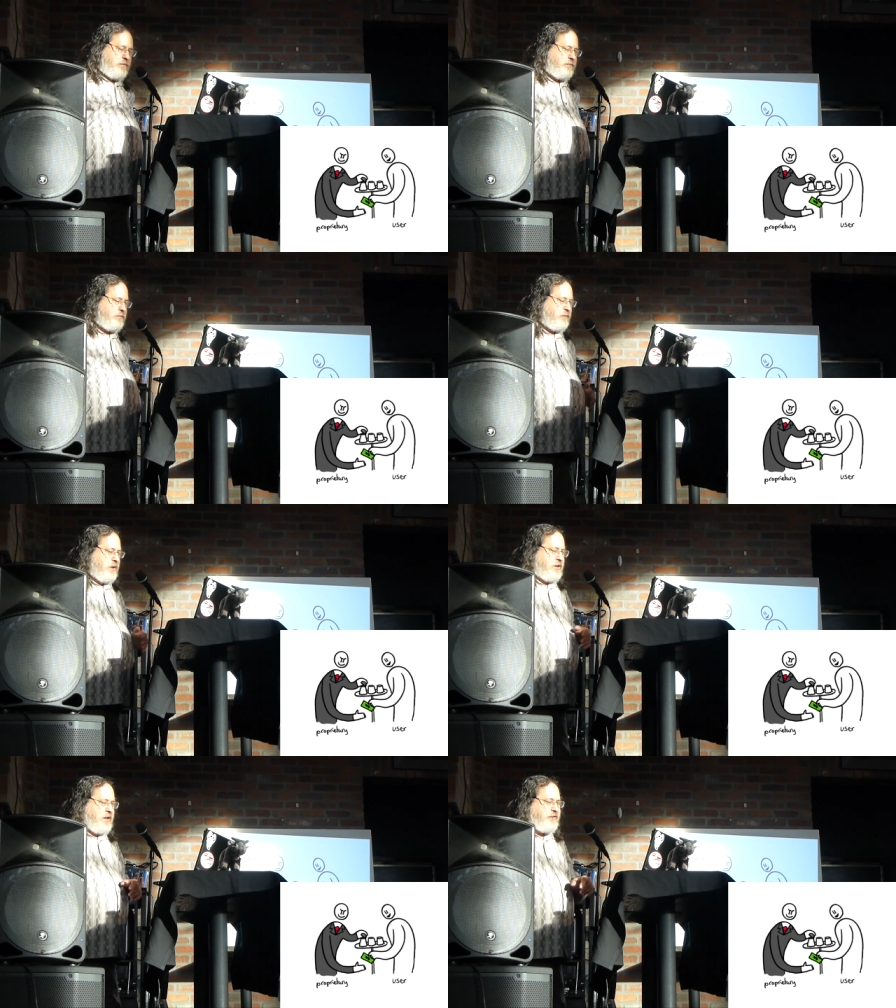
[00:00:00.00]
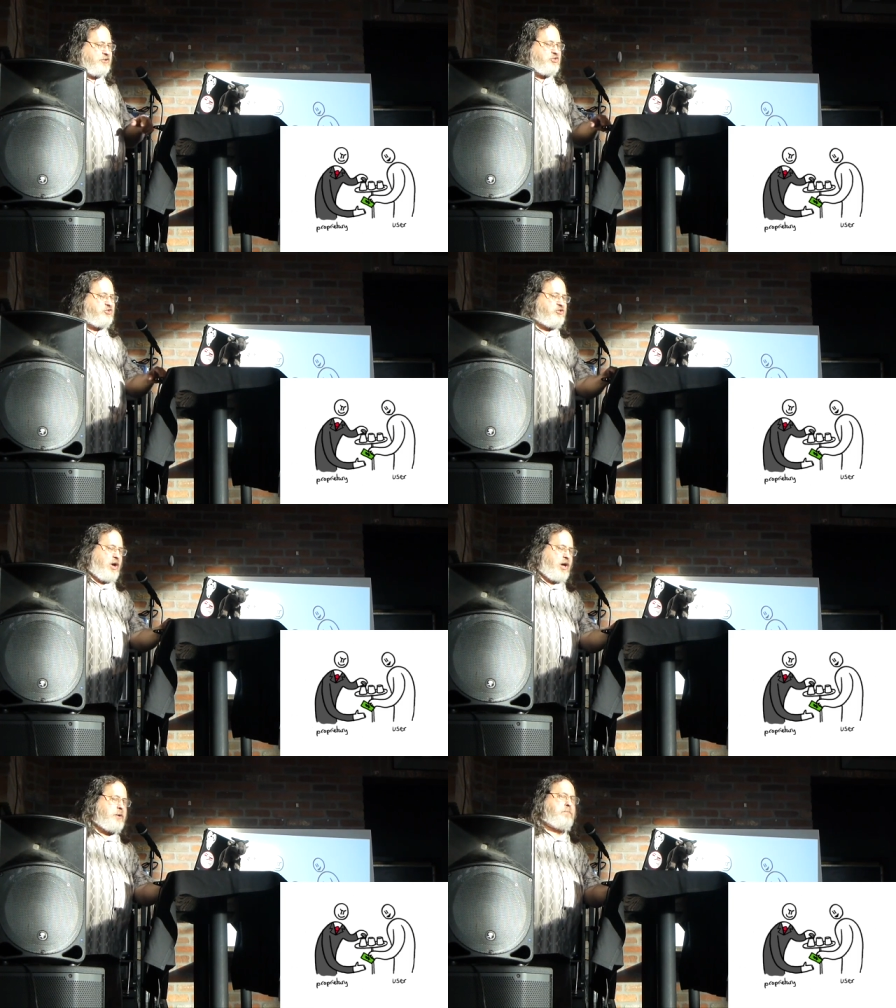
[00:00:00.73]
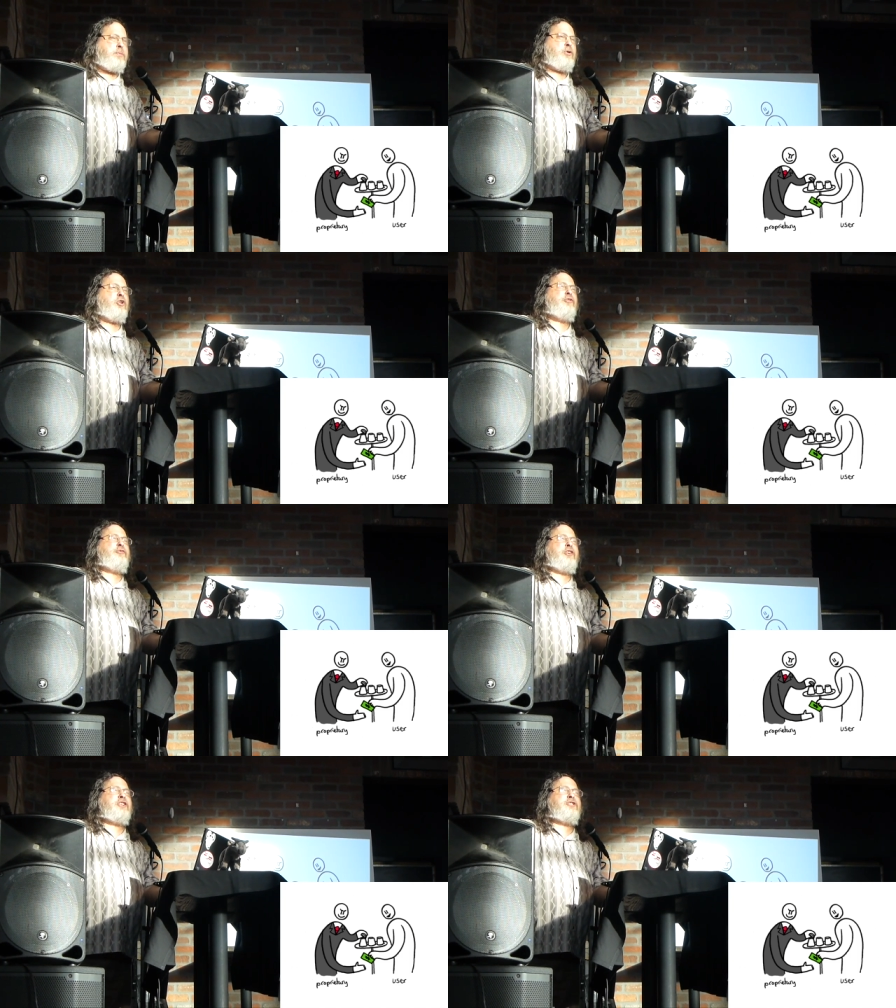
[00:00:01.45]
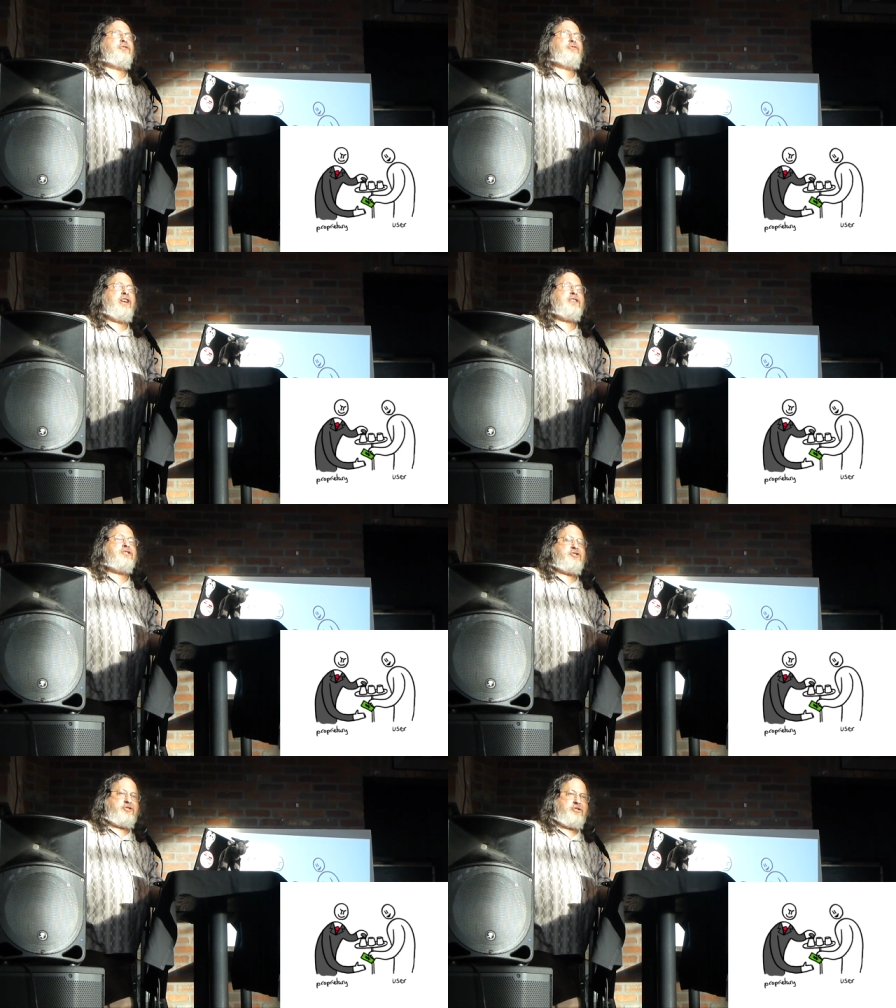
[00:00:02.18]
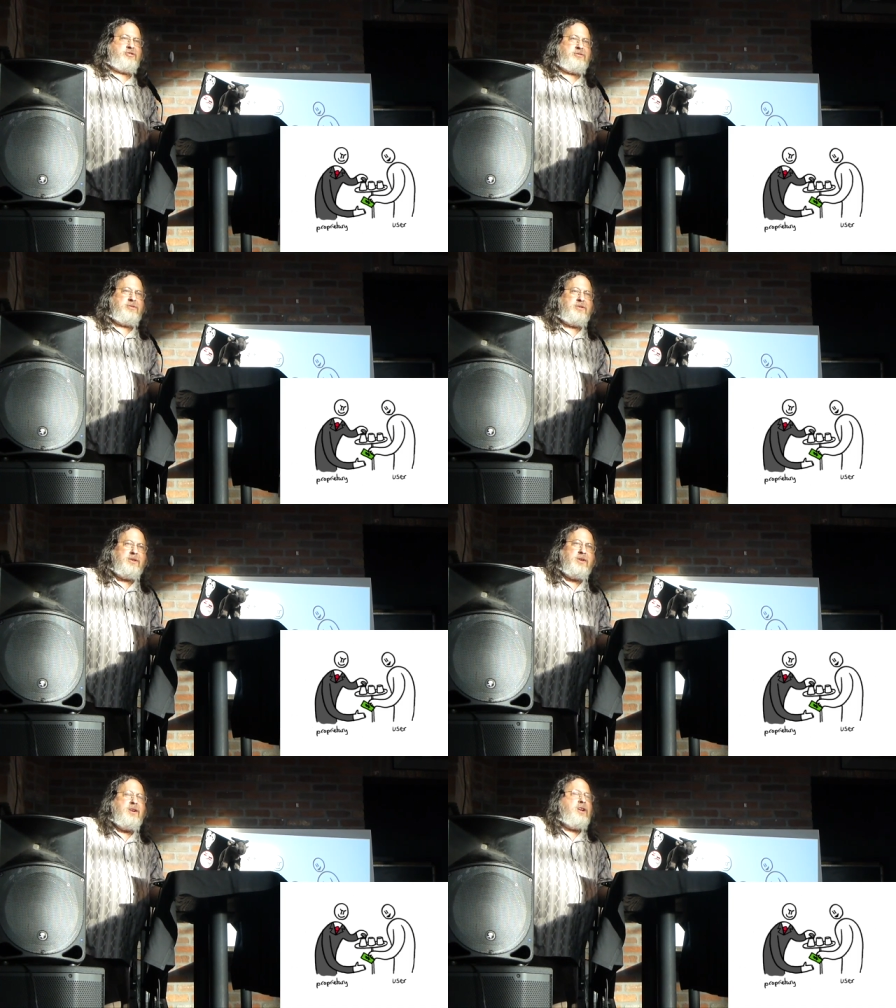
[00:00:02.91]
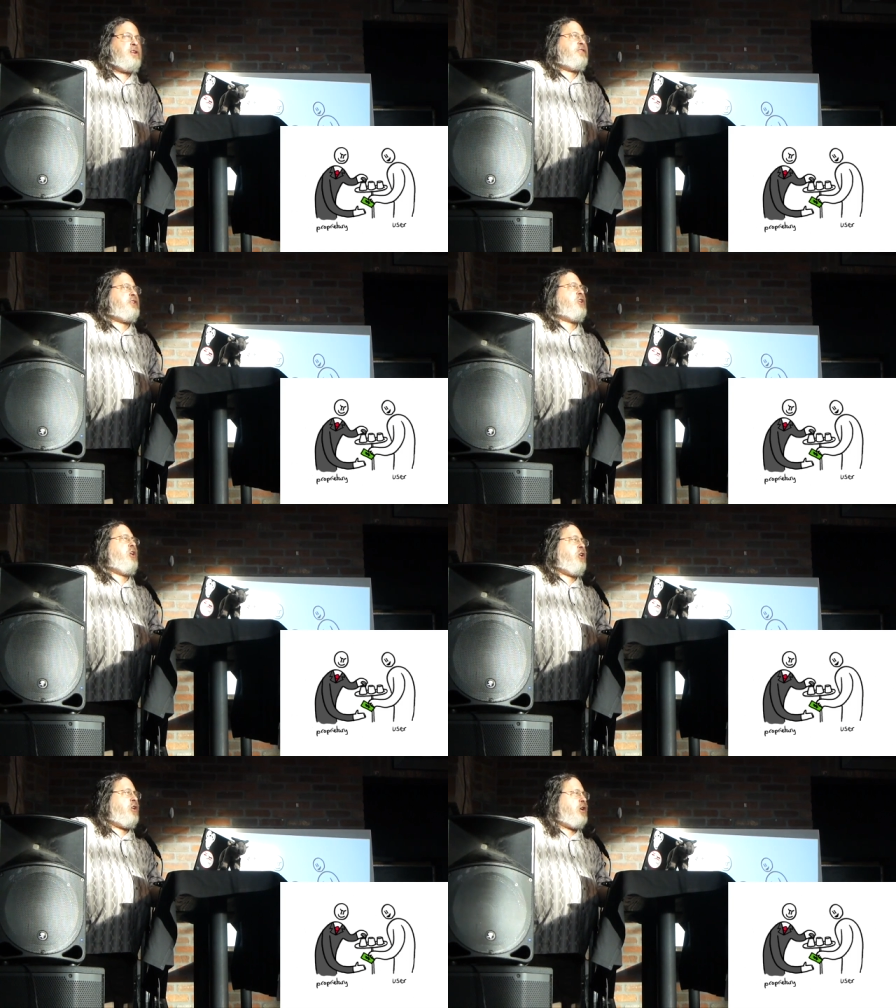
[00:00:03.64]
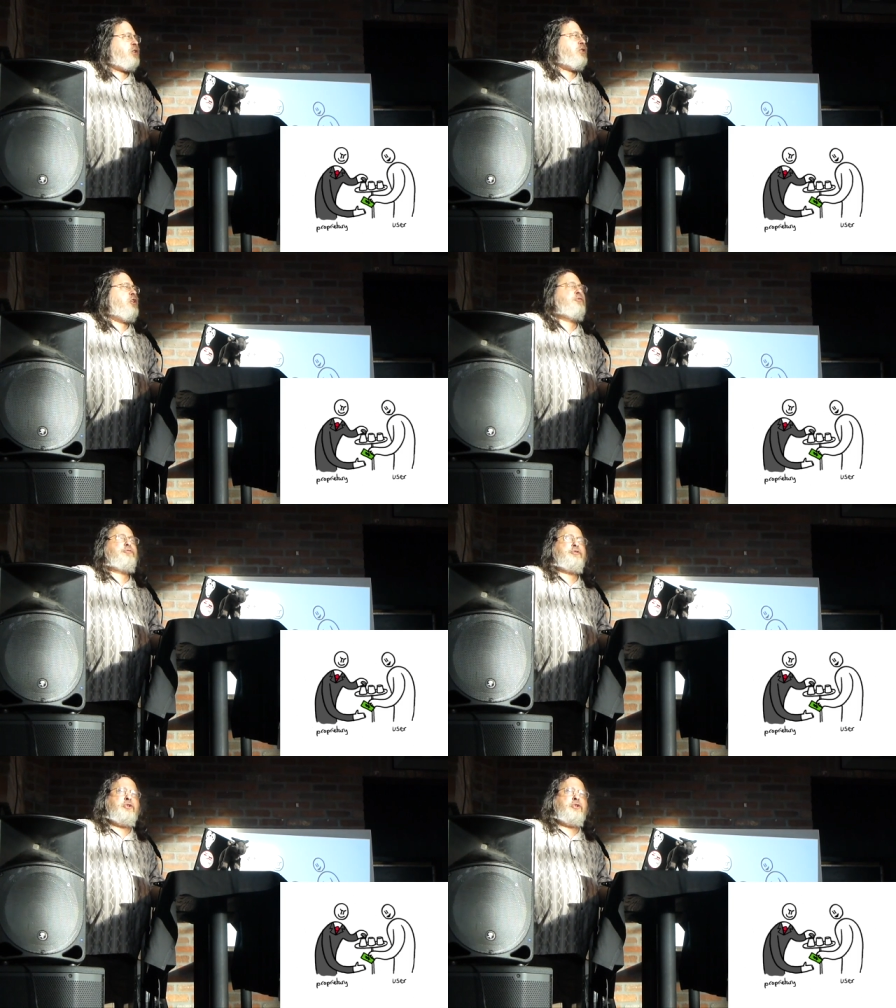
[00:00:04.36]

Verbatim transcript: now, this is not a perfect defense. There are a